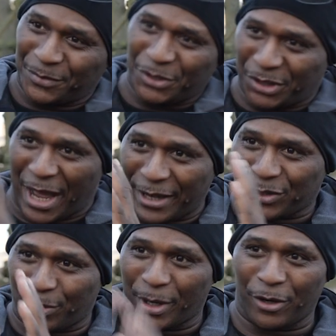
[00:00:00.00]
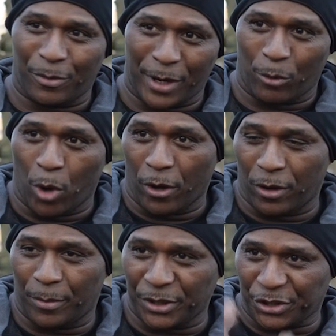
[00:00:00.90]
stacks on my wall,
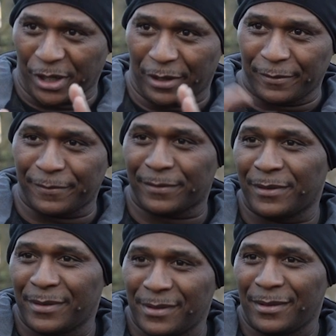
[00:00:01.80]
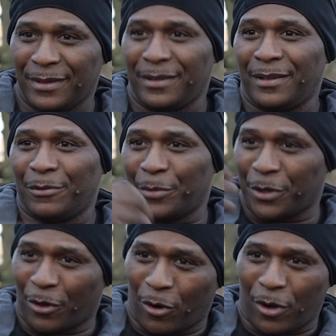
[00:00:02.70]
on my shelf, with
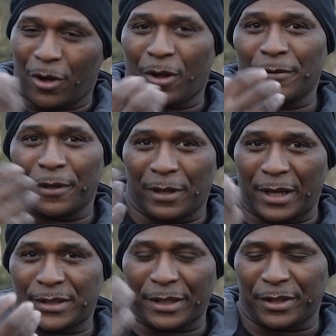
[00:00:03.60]
all the last